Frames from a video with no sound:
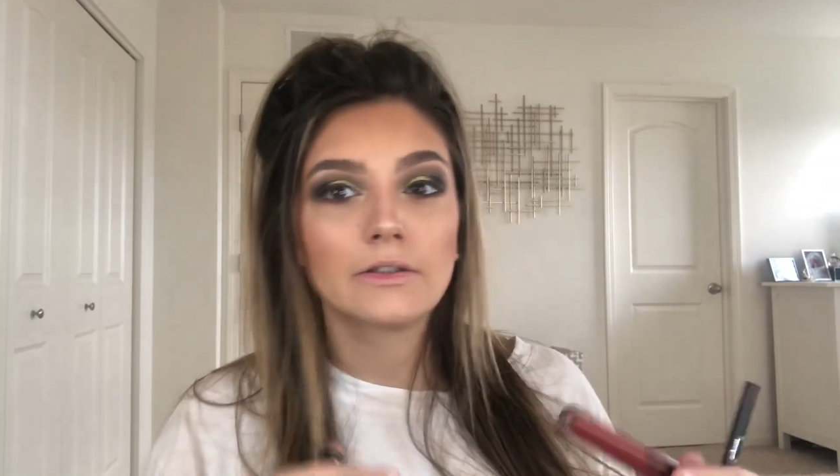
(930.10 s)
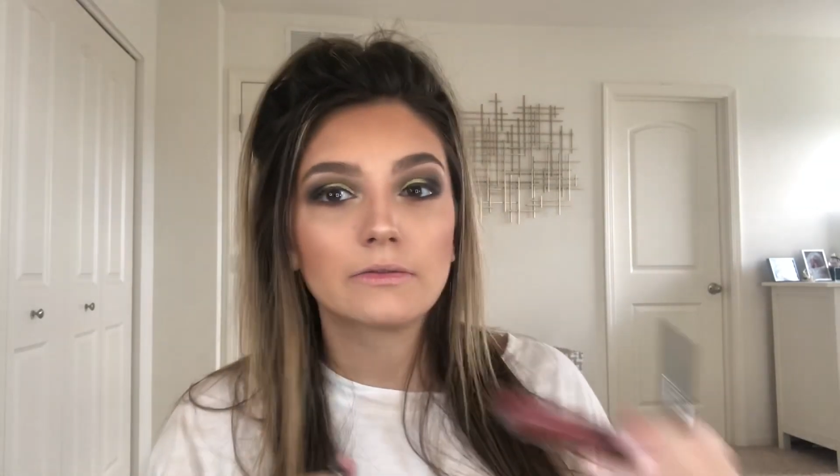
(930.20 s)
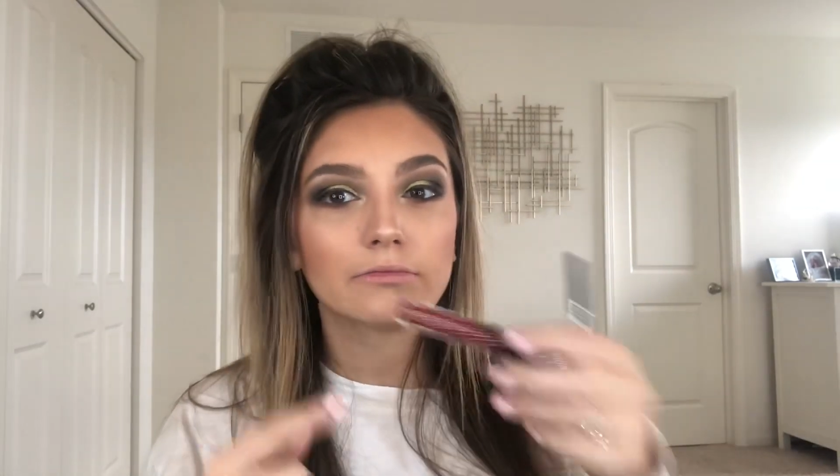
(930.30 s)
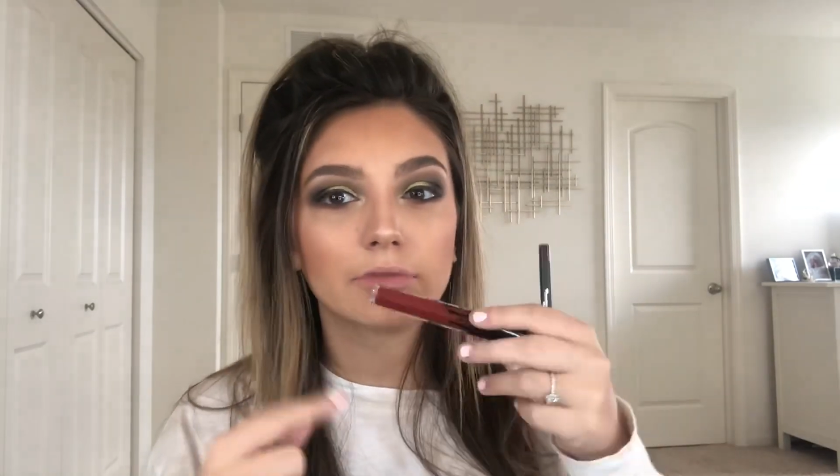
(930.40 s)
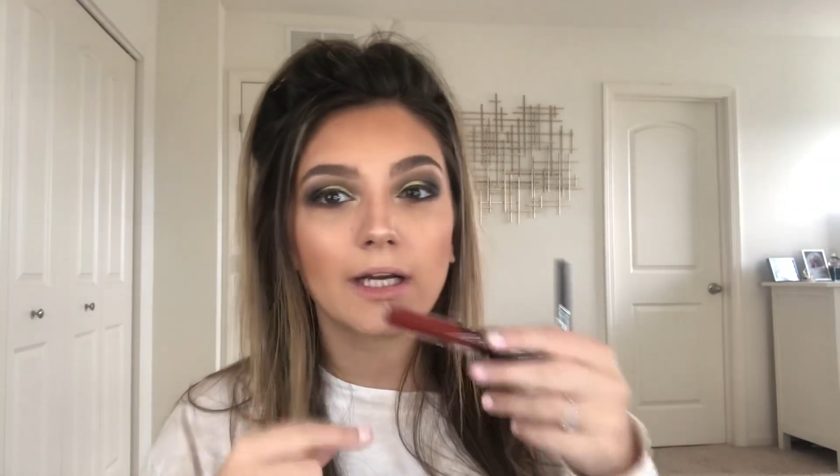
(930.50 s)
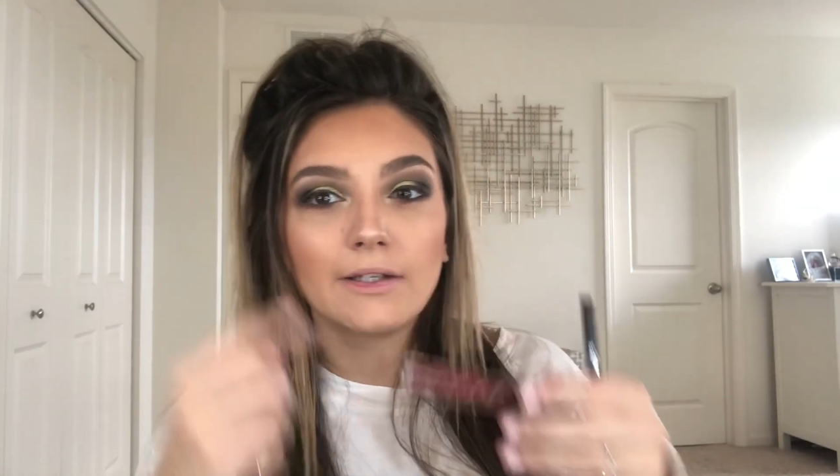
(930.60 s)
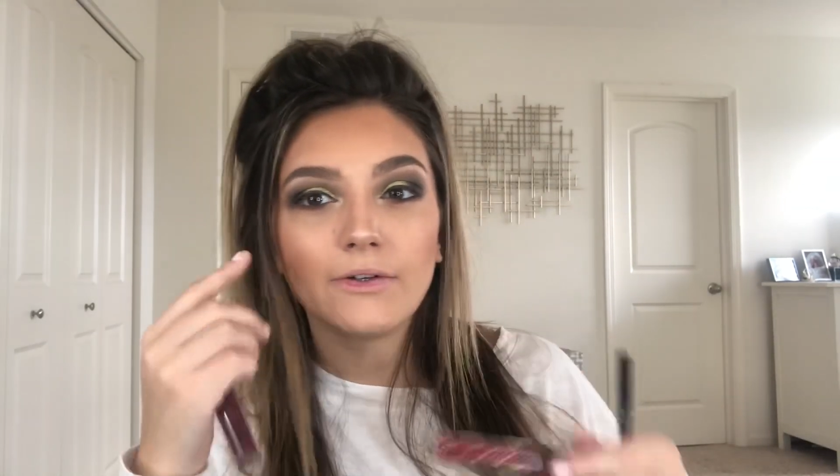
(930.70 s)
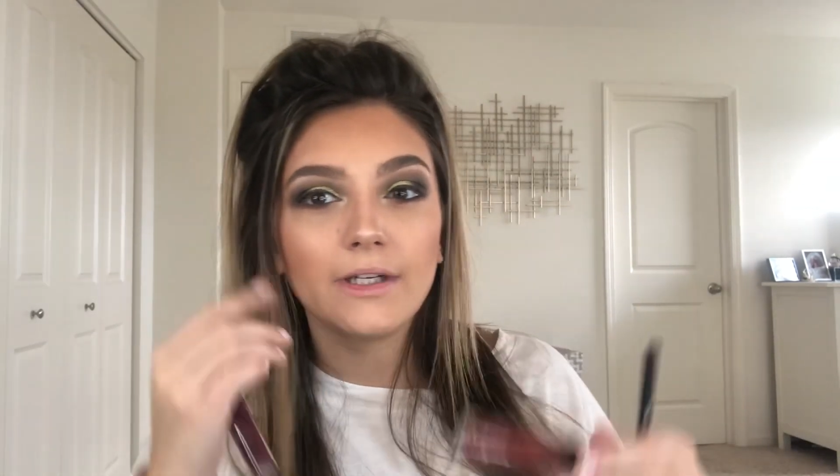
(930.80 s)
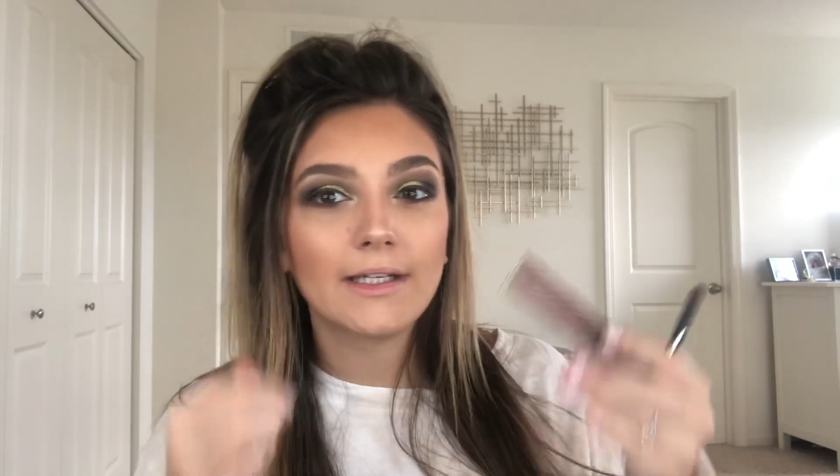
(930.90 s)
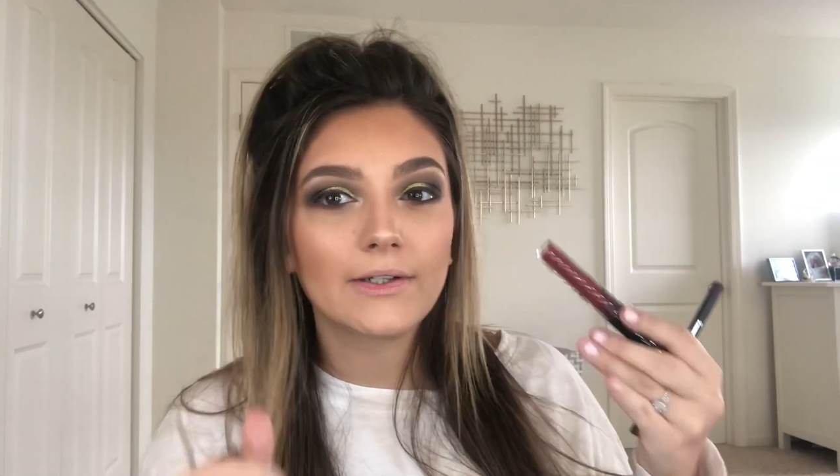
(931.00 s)
red,
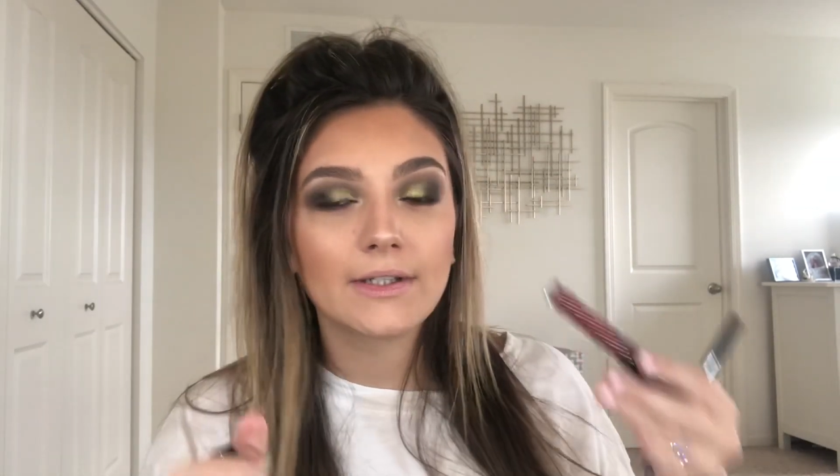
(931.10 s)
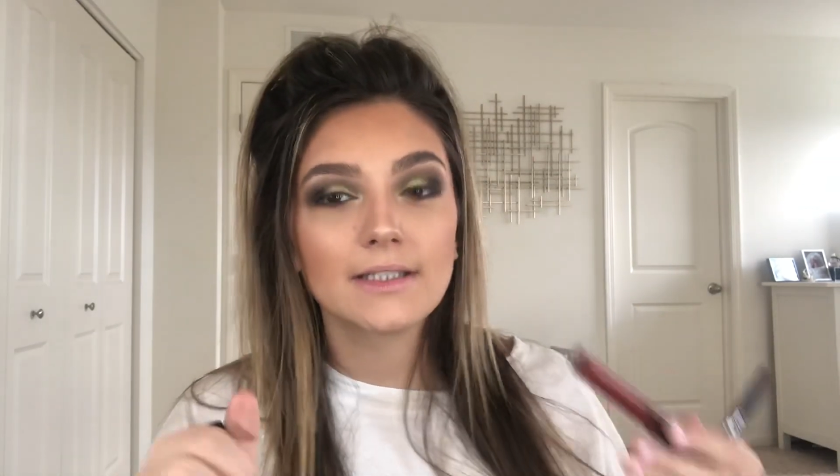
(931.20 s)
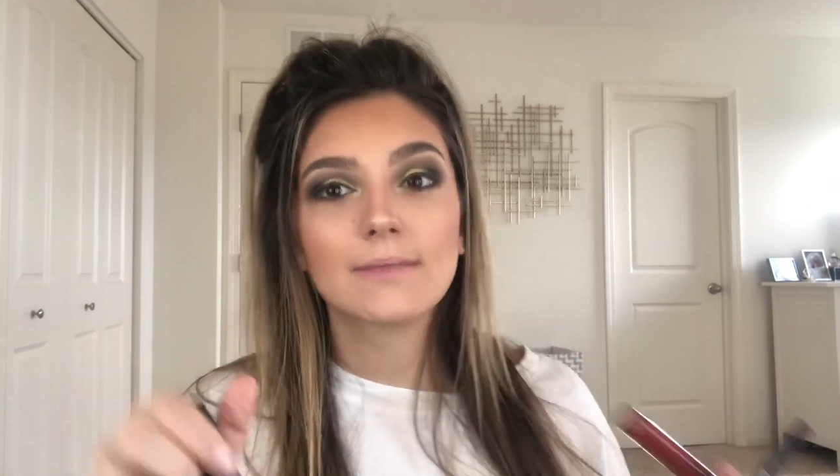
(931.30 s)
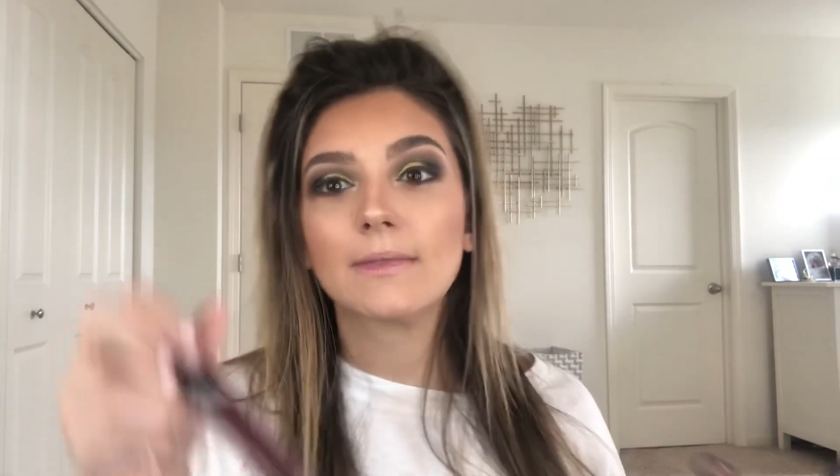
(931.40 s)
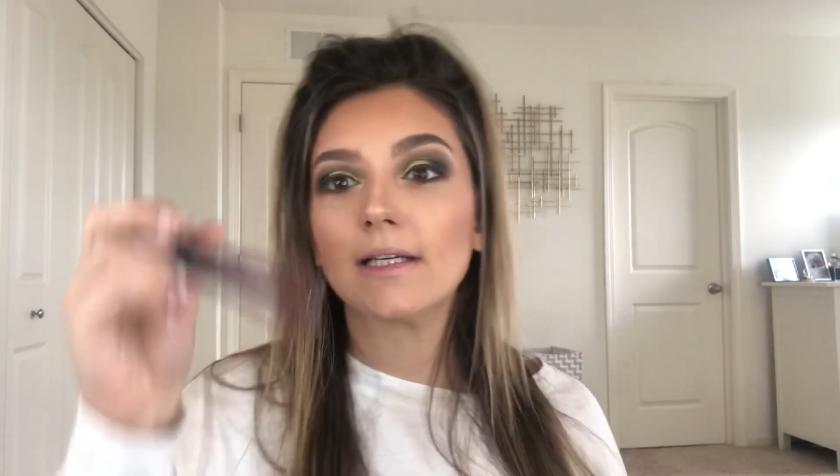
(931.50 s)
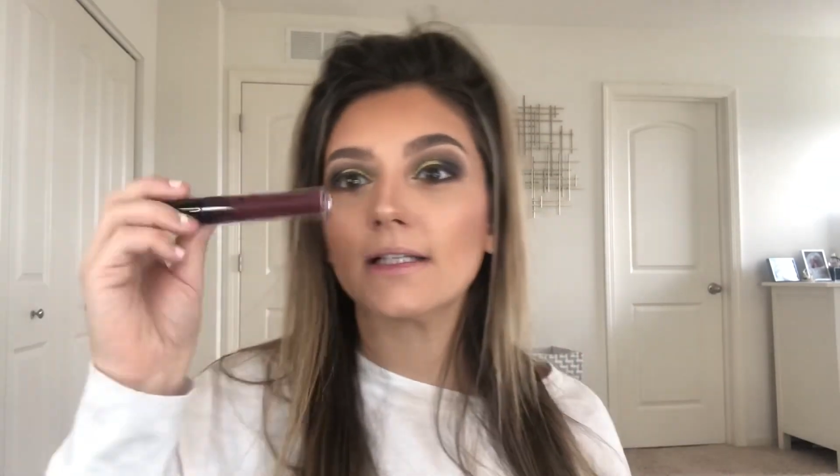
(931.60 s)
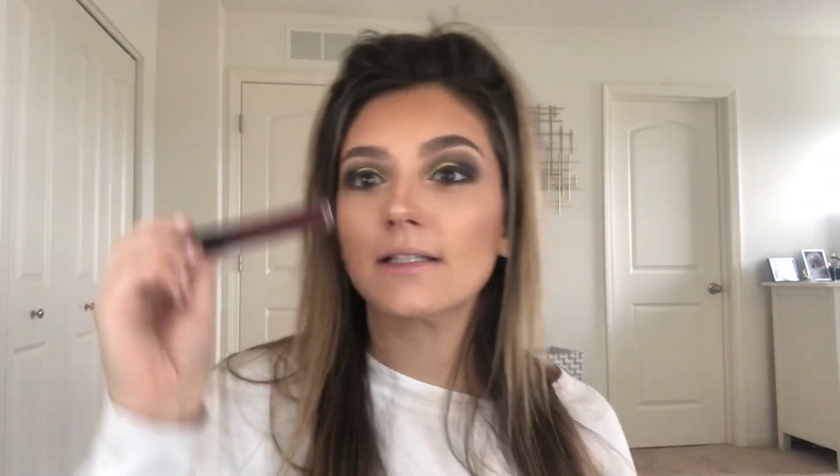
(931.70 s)
green, Christmas,